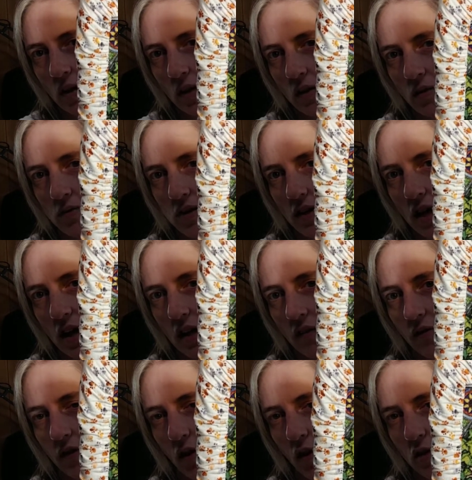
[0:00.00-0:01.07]
There's a lot
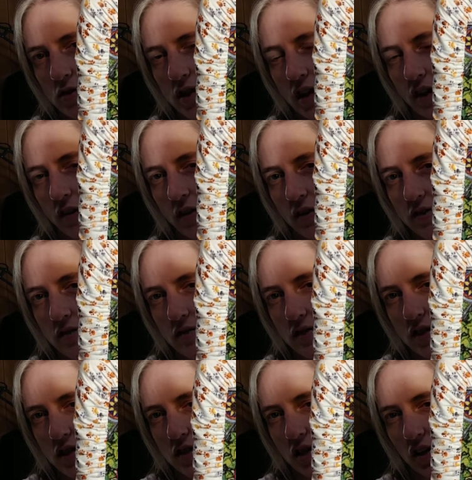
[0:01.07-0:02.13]
of large areas of
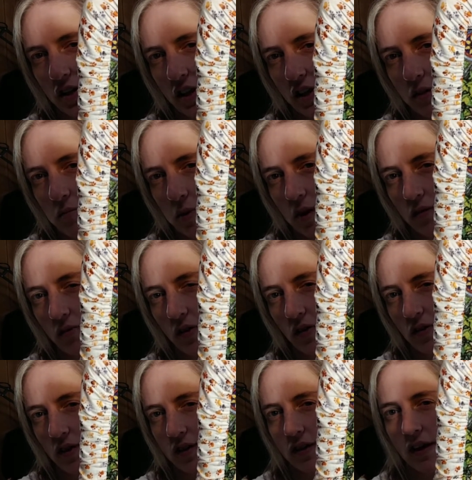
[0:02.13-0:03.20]
stitching that can be
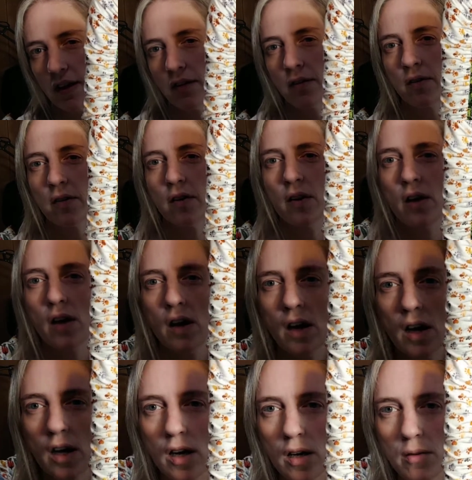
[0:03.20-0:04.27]
filled in there
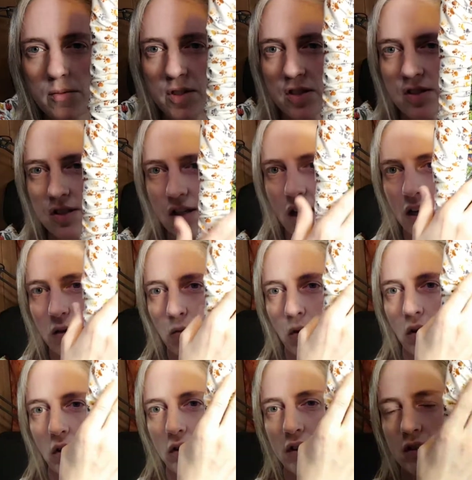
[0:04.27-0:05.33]
to kind of
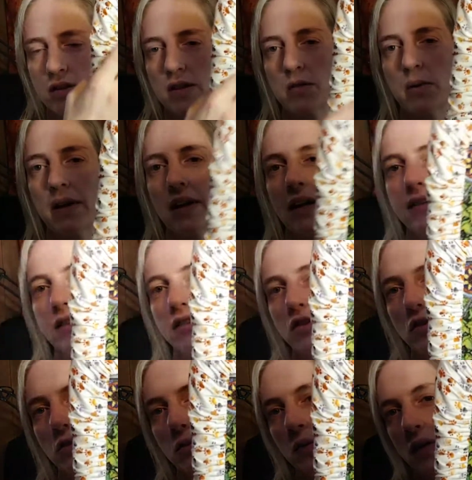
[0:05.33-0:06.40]
work on this. Because what I'd like to
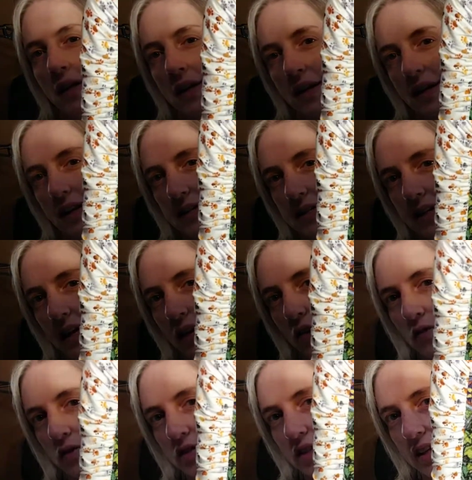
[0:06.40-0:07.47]
do is get
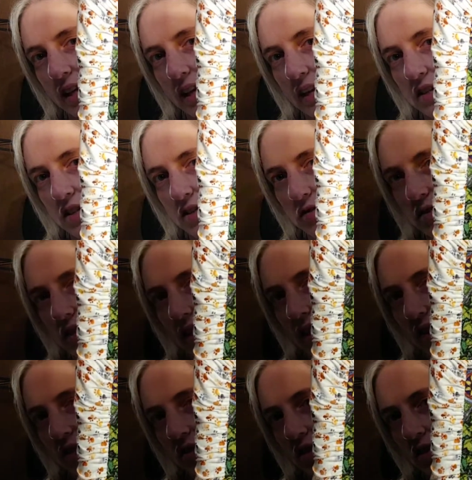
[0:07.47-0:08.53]
over to the edge. Here's the
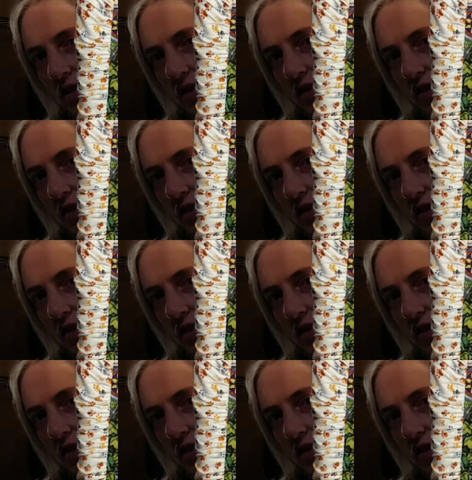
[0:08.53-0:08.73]
edge.